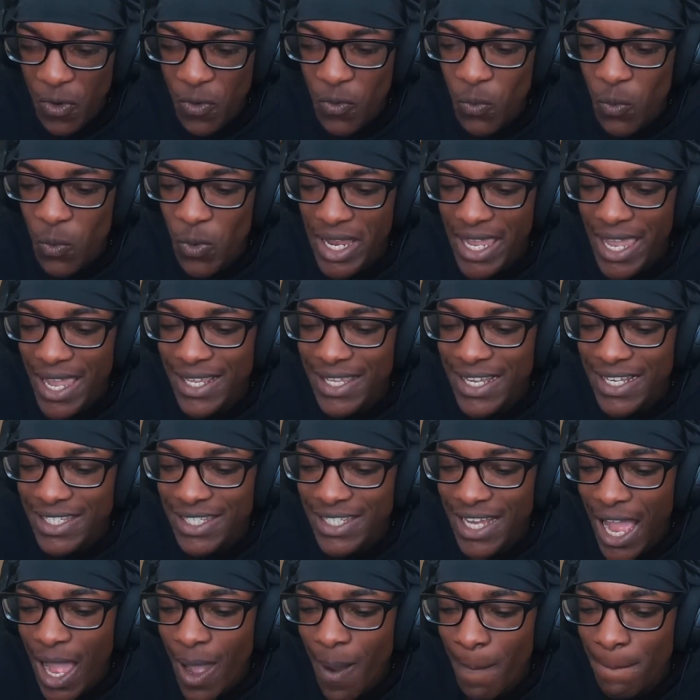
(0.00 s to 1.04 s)
we in the
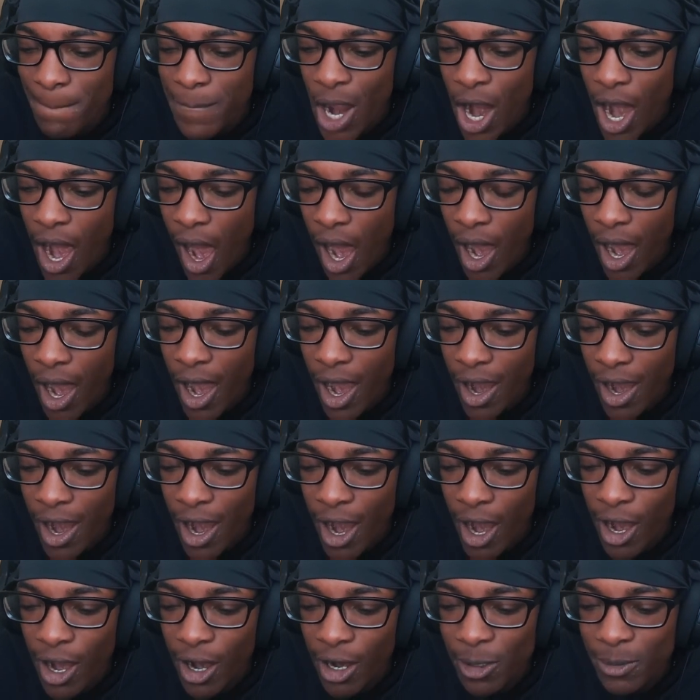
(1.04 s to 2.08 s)

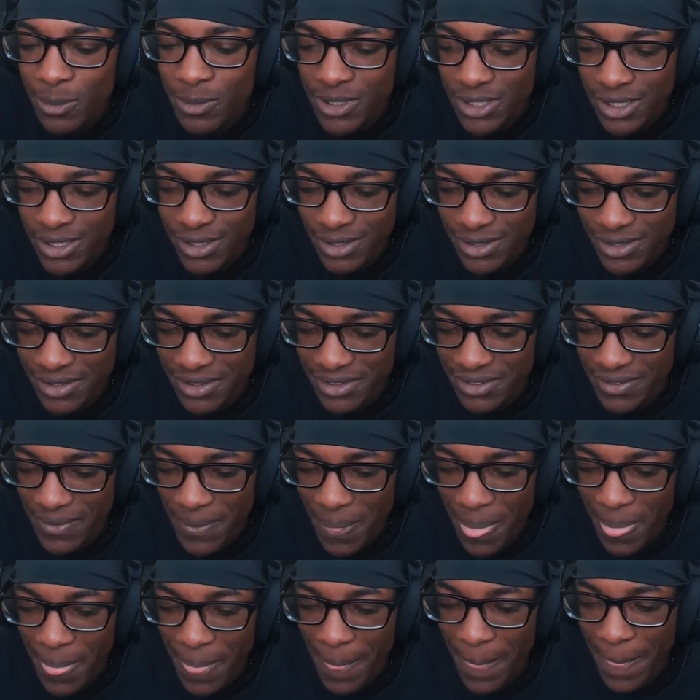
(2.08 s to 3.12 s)
suburbs.
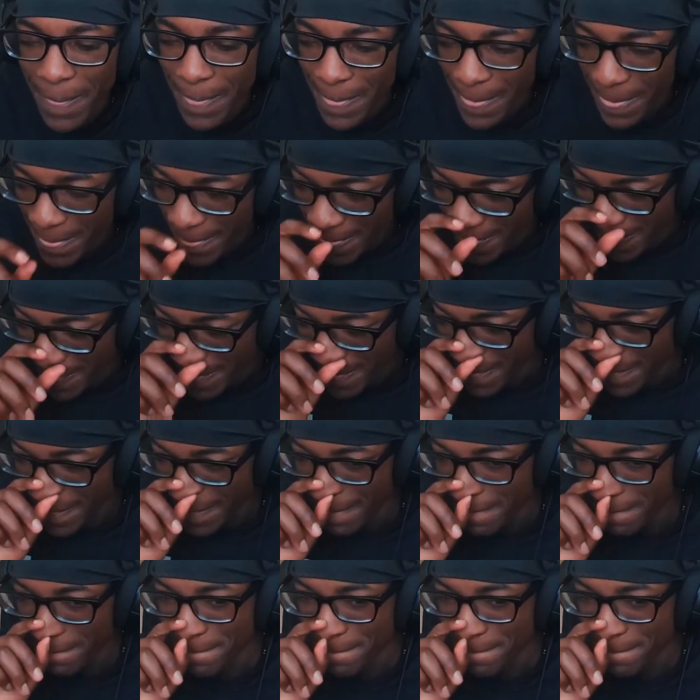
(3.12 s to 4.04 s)
we in the suburbs.